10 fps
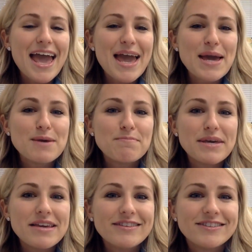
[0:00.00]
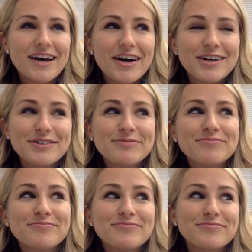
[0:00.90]
a pizza.
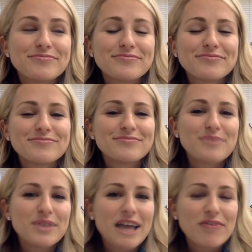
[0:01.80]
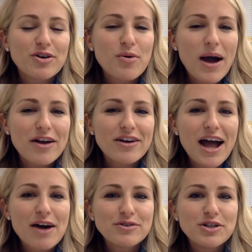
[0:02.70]
Hmm, would that require a
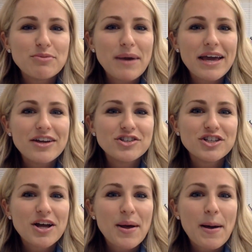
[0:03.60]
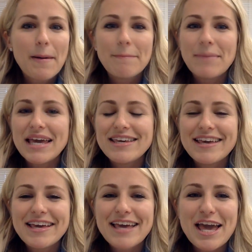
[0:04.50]
how-to page?
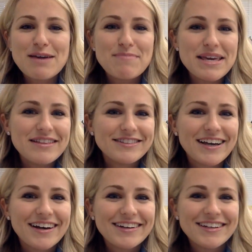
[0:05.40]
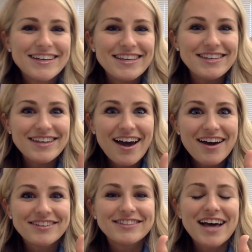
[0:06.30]
Making a pizza.
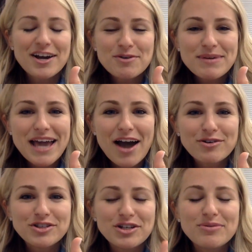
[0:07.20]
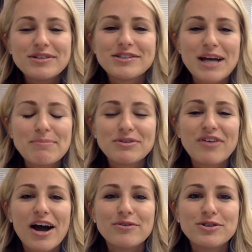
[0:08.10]
Yes, that could be how-to, the steps of
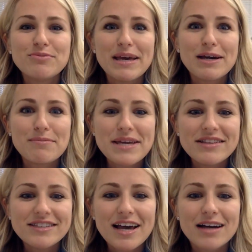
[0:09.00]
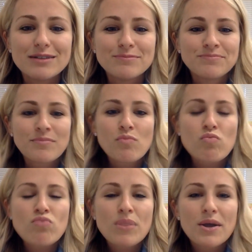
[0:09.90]
how to make a pizza.
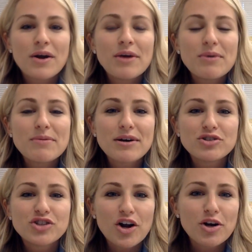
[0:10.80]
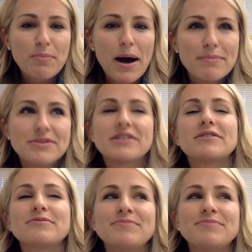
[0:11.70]
All right, what about shark pups?